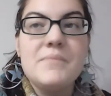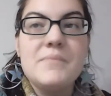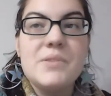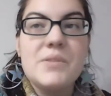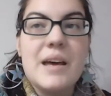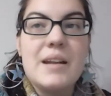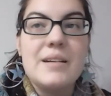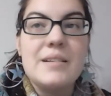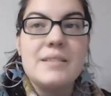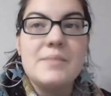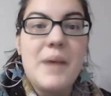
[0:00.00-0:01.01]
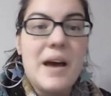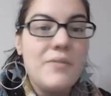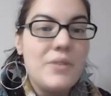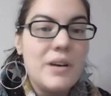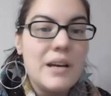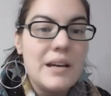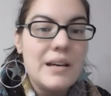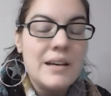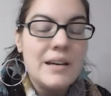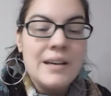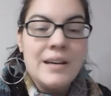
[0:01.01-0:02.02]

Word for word: so that it is pet free,